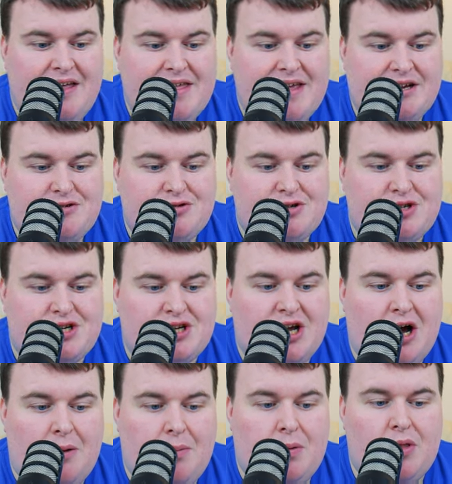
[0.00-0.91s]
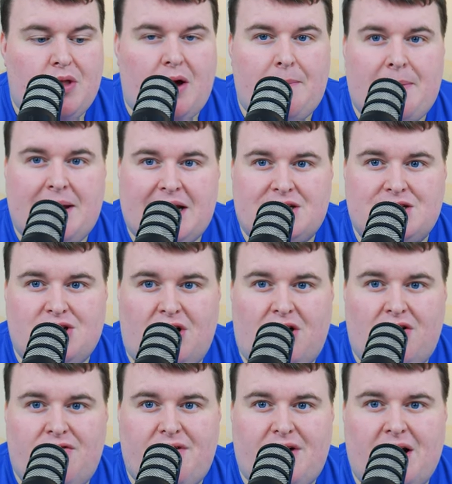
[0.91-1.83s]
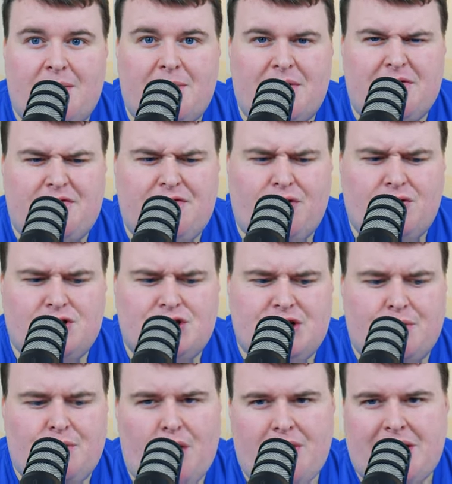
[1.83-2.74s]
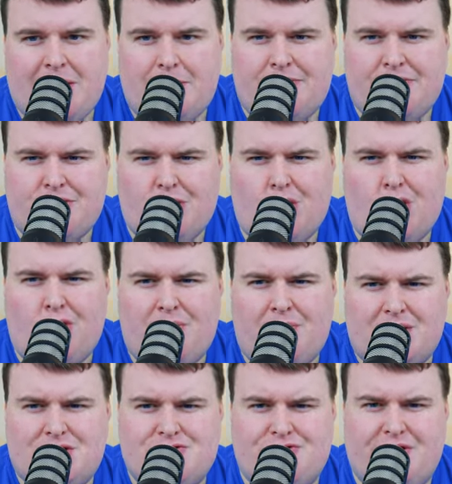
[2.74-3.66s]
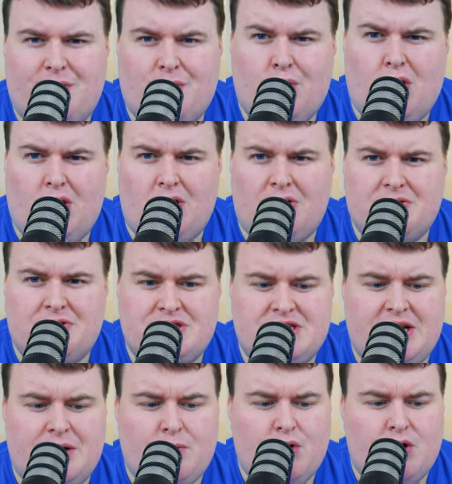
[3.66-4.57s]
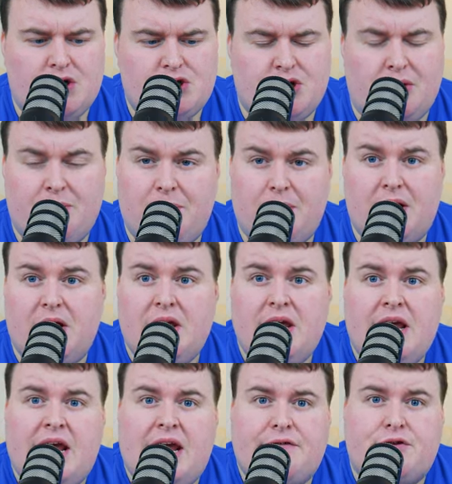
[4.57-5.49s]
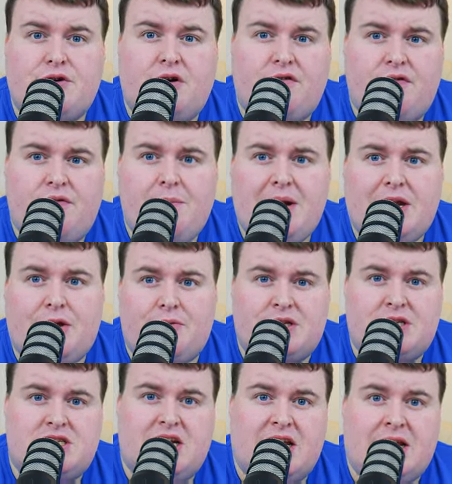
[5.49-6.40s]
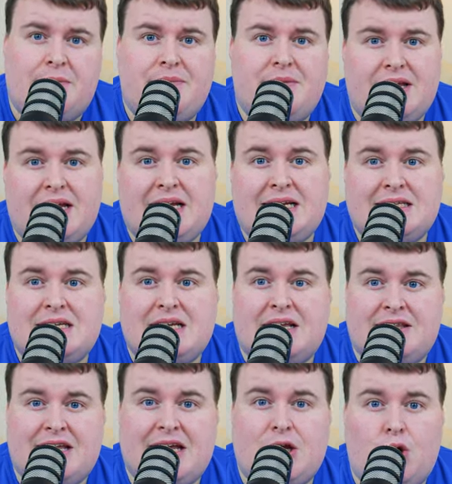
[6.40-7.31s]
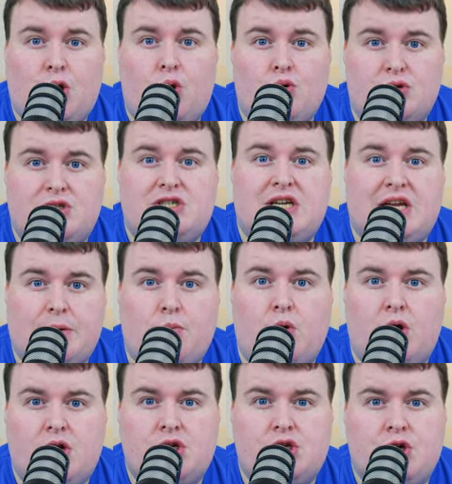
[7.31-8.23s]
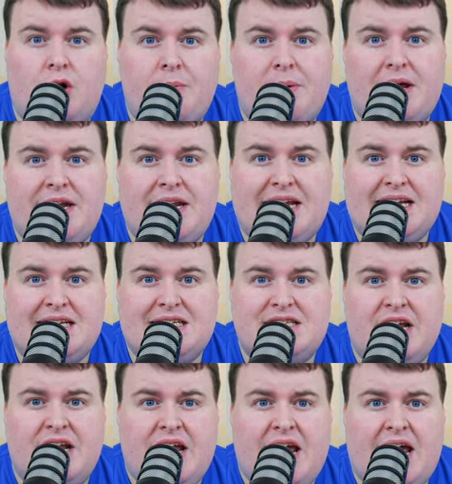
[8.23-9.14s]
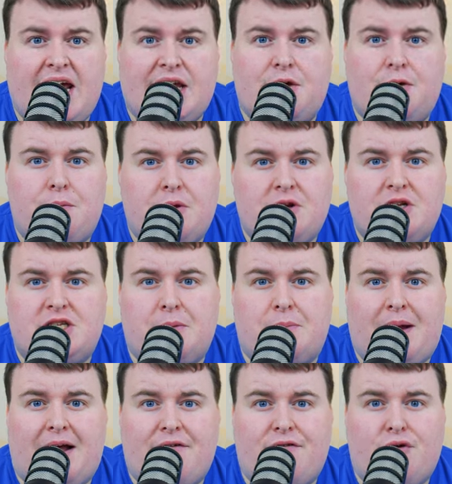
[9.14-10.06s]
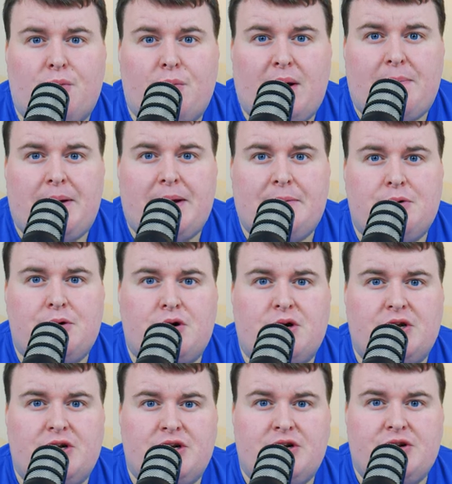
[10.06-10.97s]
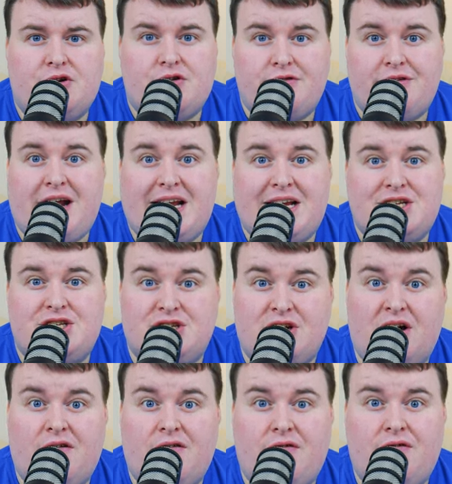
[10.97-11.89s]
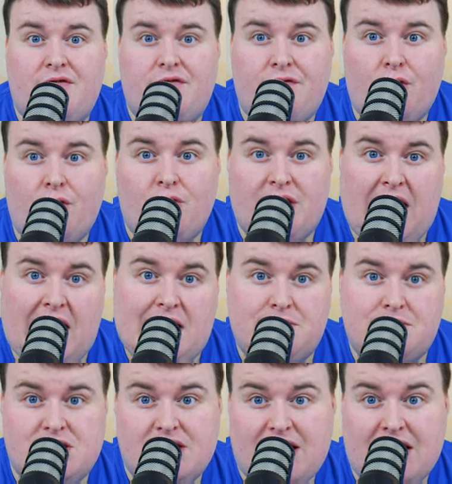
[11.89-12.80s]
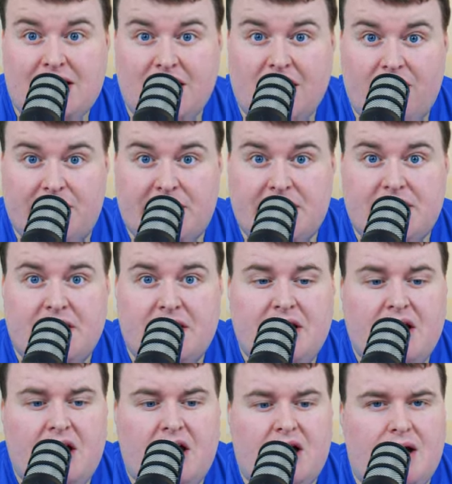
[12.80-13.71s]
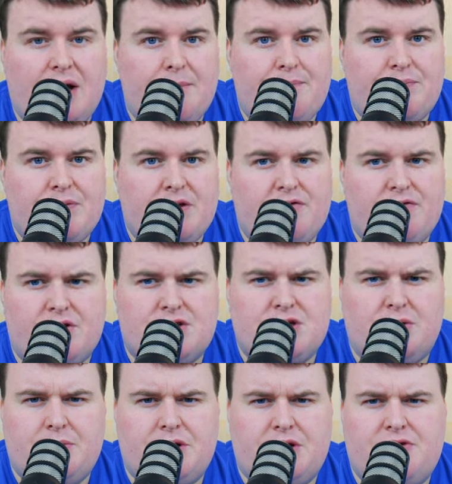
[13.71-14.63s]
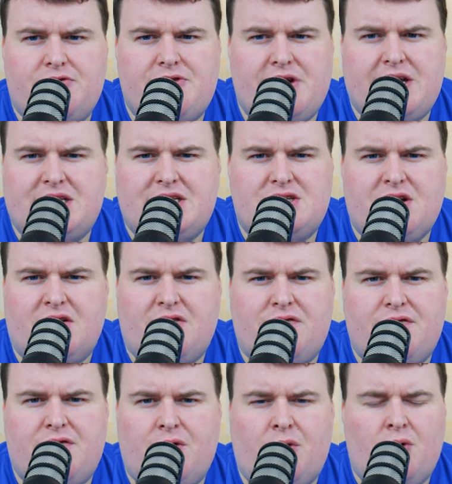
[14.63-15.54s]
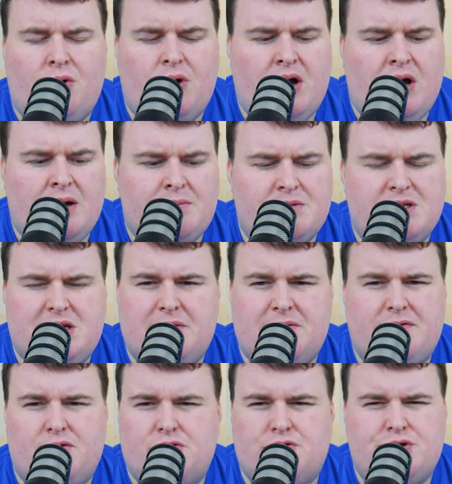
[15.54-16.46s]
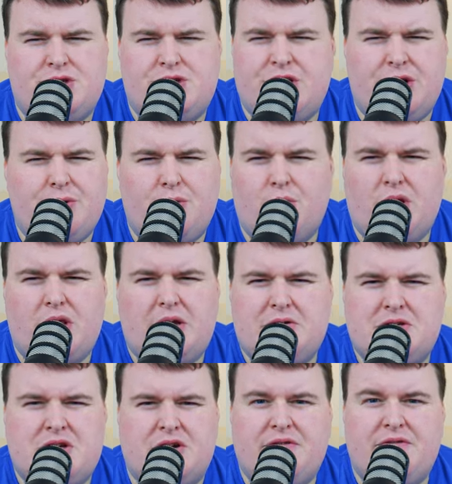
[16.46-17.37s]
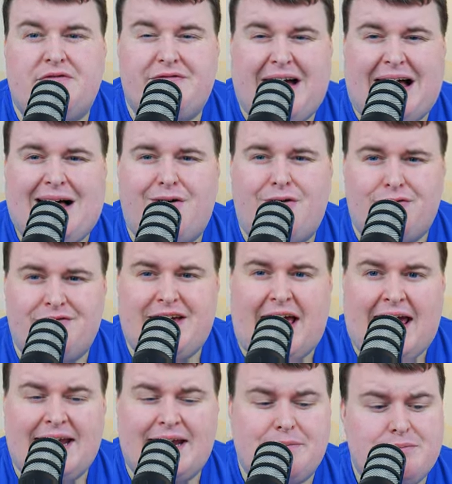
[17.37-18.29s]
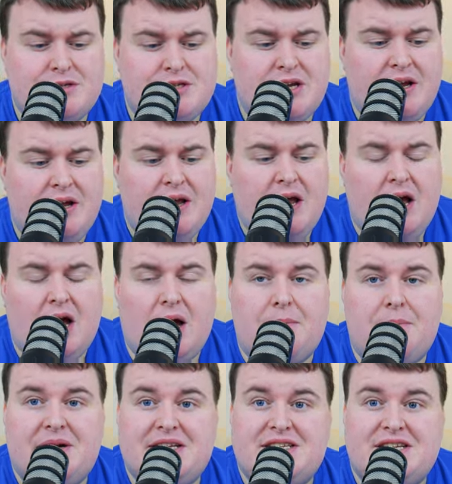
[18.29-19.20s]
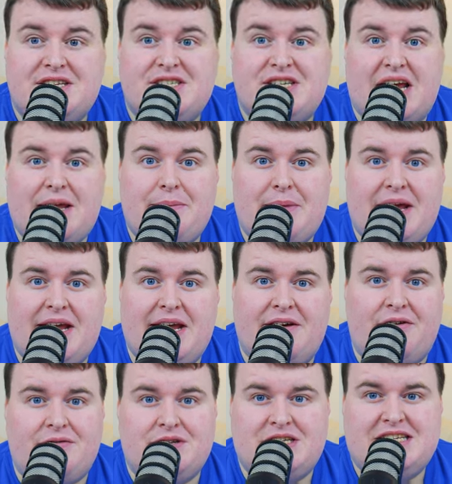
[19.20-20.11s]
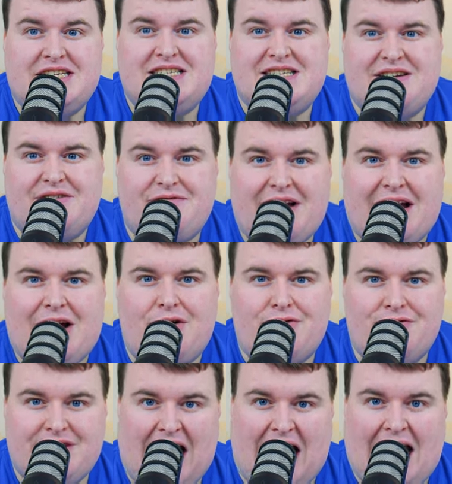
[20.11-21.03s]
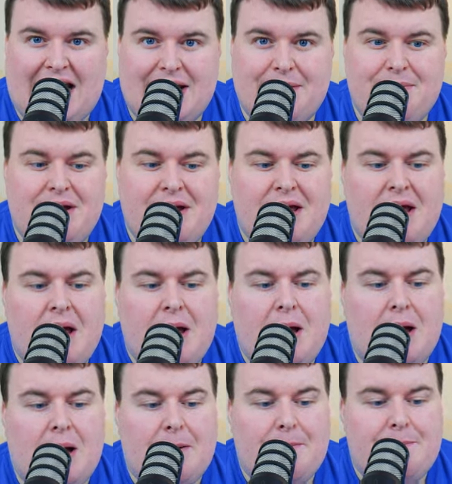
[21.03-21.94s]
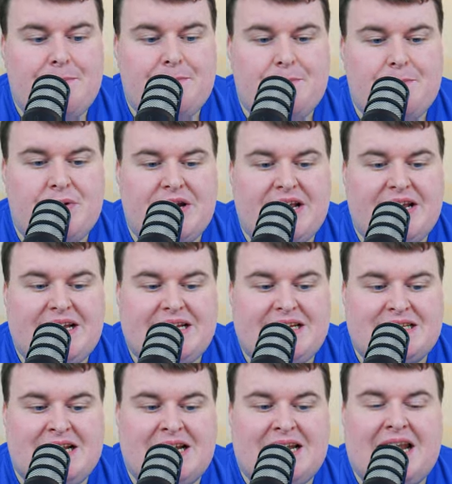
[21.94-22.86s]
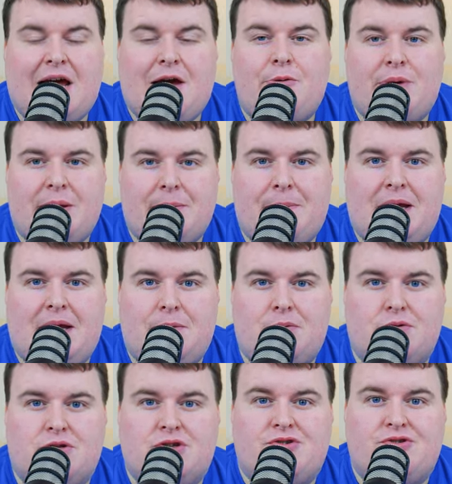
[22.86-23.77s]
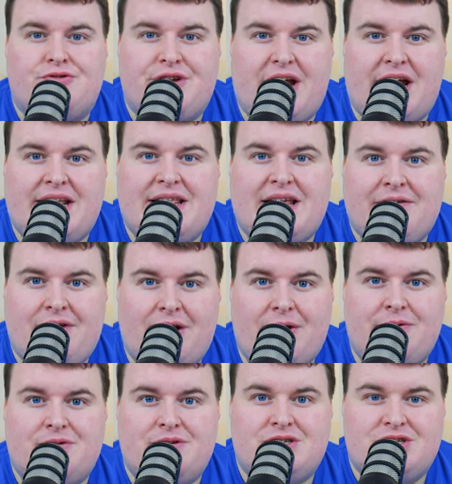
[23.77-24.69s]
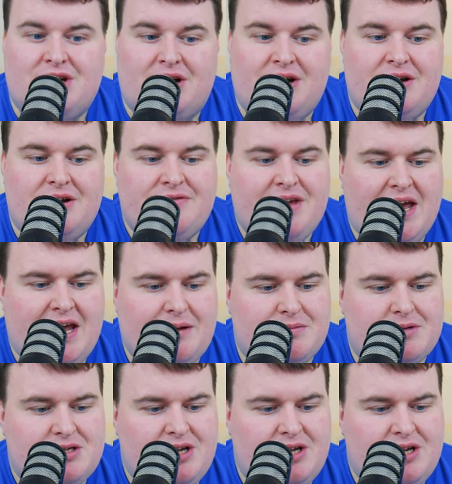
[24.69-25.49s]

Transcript: These are just a couple that I picked off. Unfortunately, it won't let me record my screen while on Steam Workshop, but if you're not familiar with Steam, it is a thing called Steam Workshop, and it is a community platform where people can create stuff for games that they like. For example, you can create stuff for Team Fortress 2, all of those kind of Valve games, but it's the same here. Obviously, this isn't a Valve game, but it is allowing people to create their own style of game.